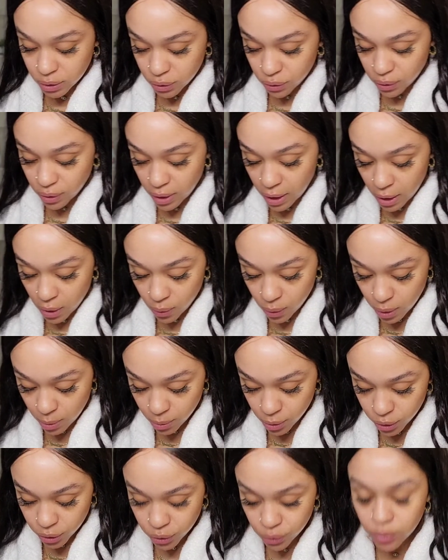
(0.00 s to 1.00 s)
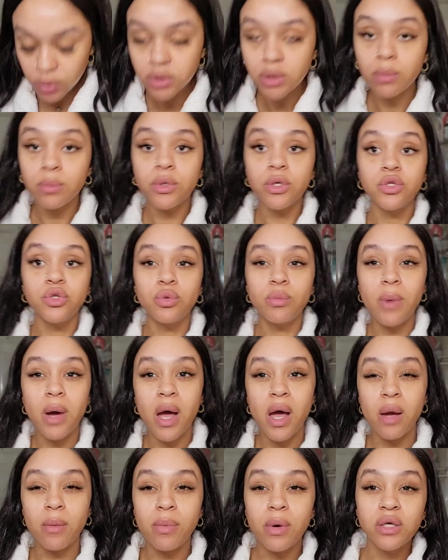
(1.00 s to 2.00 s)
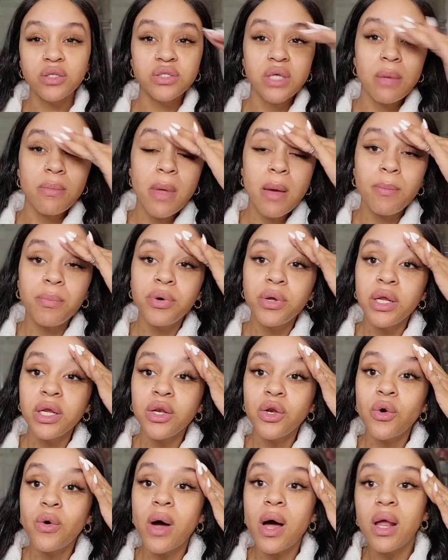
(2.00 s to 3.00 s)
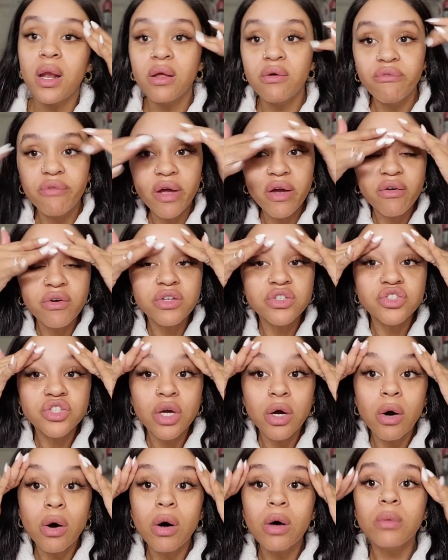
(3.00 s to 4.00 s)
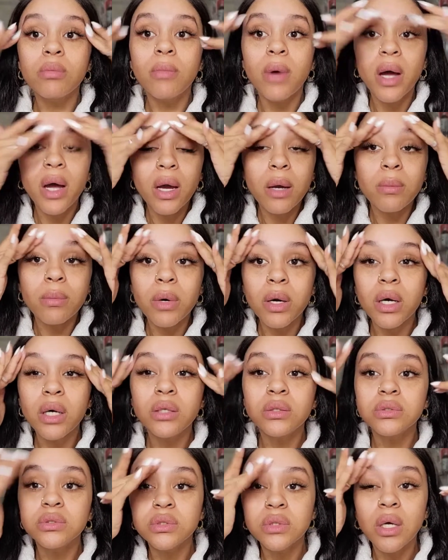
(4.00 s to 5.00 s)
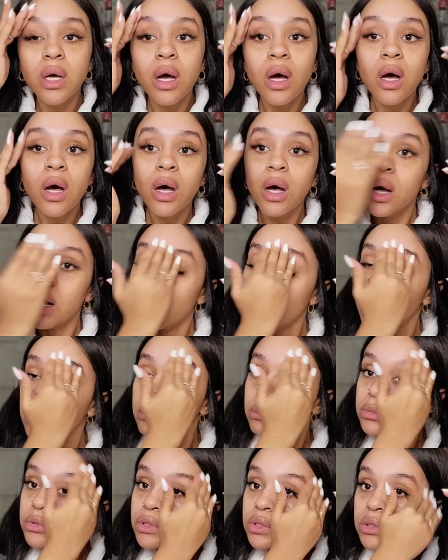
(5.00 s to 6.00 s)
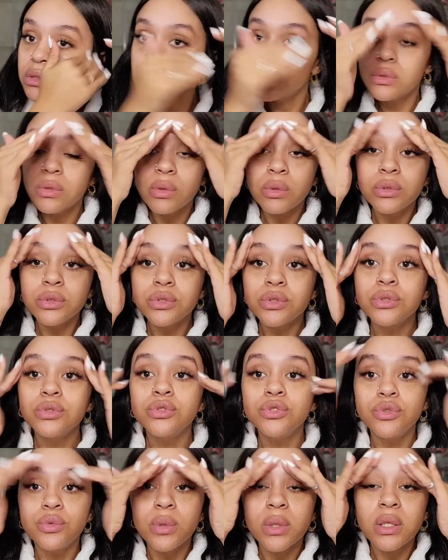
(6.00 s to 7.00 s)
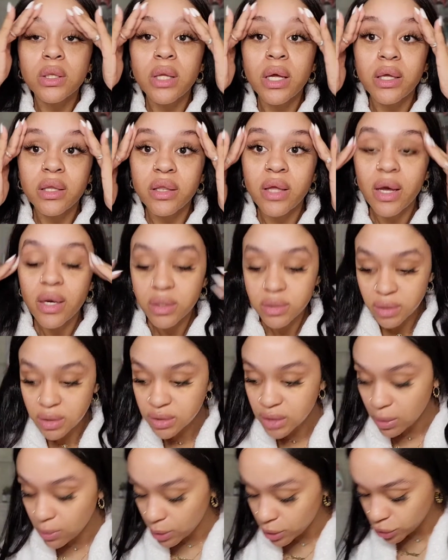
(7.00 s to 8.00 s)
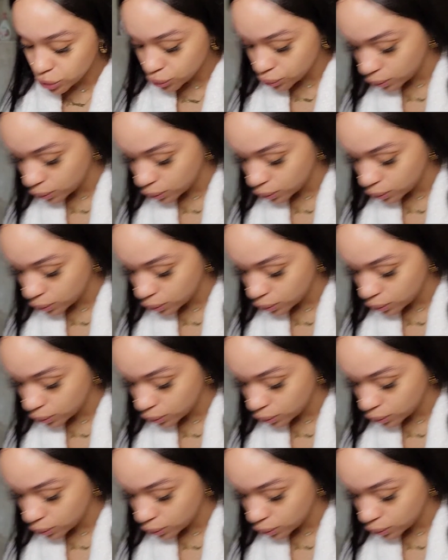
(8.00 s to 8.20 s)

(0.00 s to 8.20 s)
so now what I'm gonna do is I'm gonna do my eyebrows. I'm not putting no aloe vera gel on my eyebrows. I'm just going to do it like that because that's how I do